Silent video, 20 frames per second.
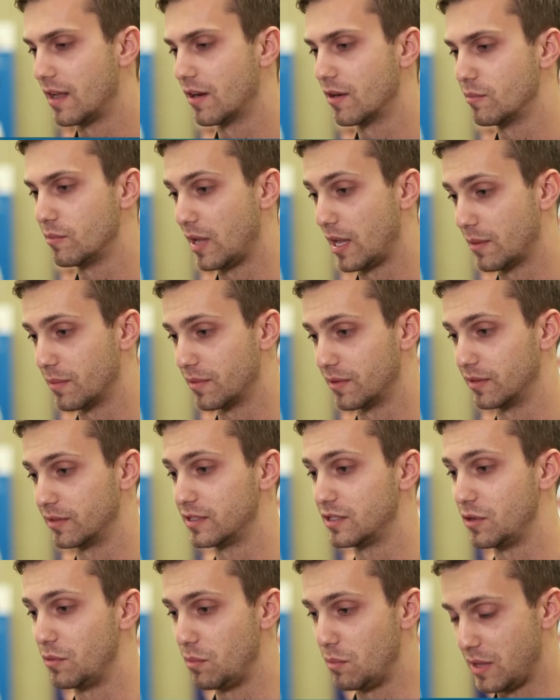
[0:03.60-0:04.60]
here and be able
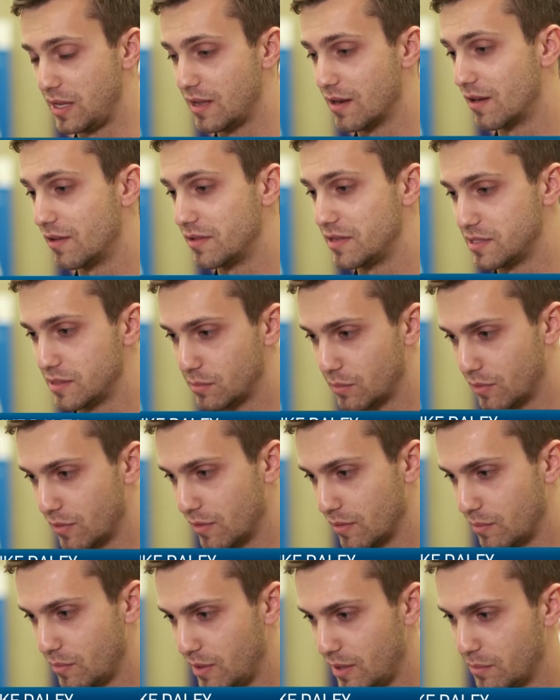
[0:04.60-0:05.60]
to meet all these
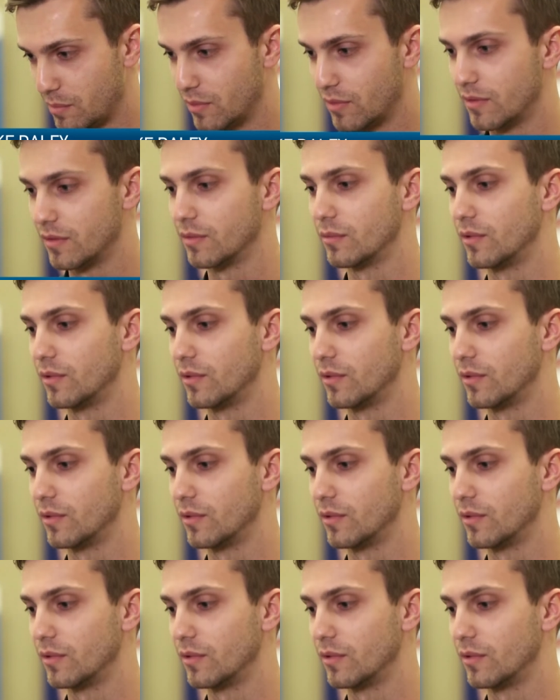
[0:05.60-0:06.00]
important people,